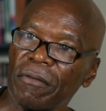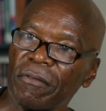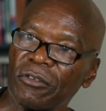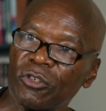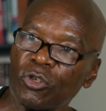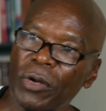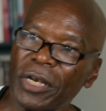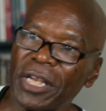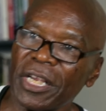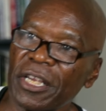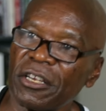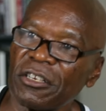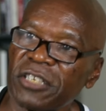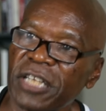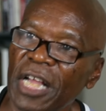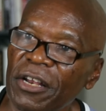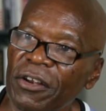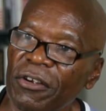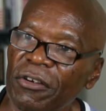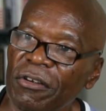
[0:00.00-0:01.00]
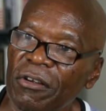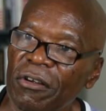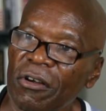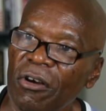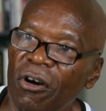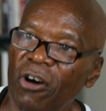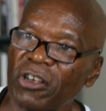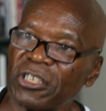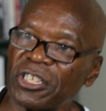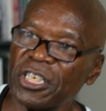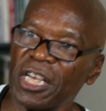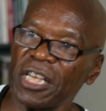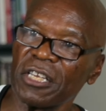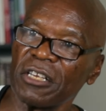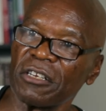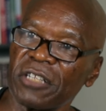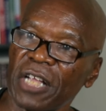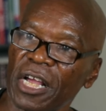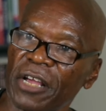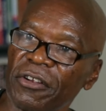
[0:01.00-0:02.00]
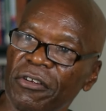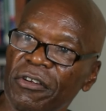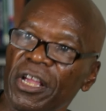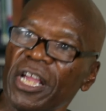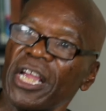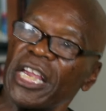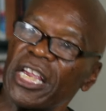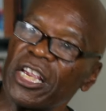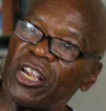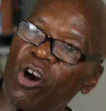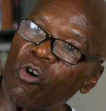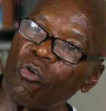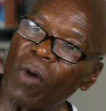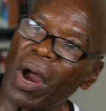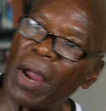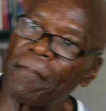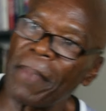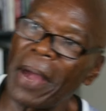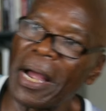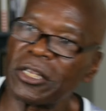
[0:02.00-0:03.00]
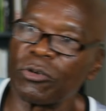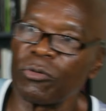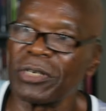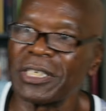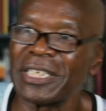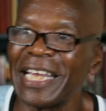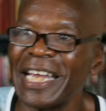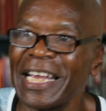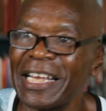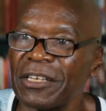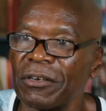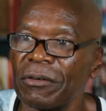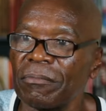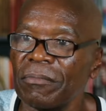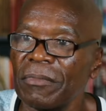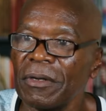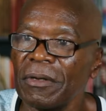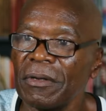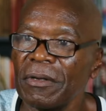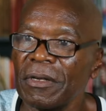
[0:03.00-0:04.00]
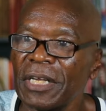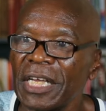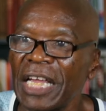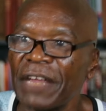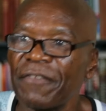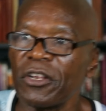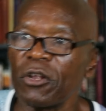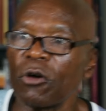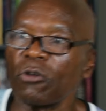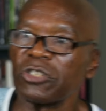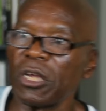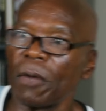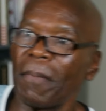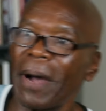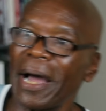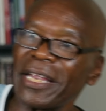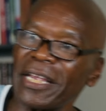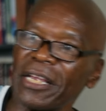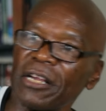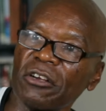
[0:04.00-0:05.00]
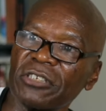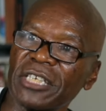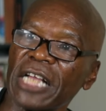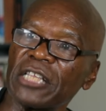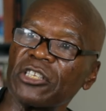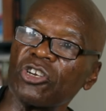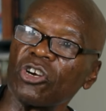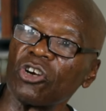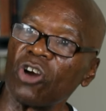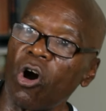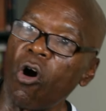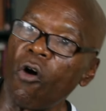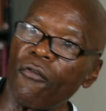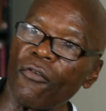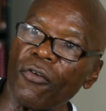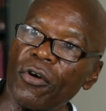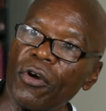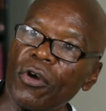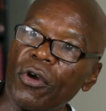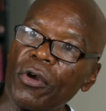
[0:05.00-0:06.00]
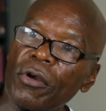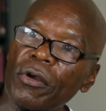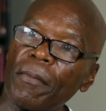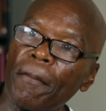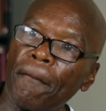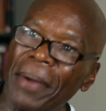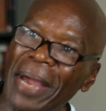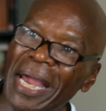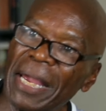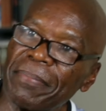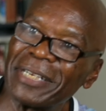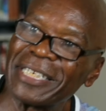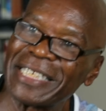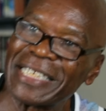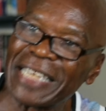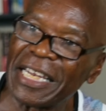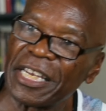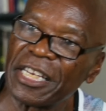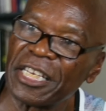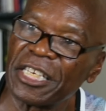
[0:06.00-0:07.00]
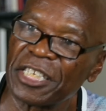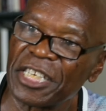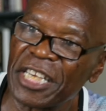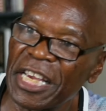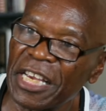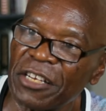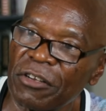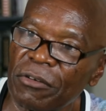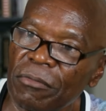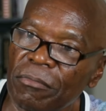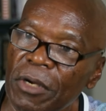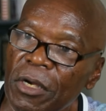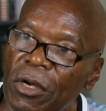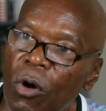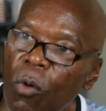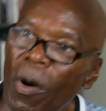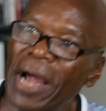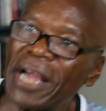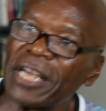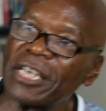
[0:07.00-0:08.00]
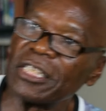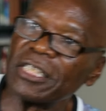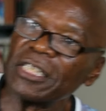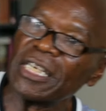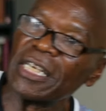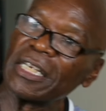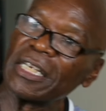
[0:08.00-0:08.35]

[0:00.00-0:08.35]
twenty years later or ten years later, he go right back to his kingdom. Even though somebody else had took over, babysitted his kingdom while he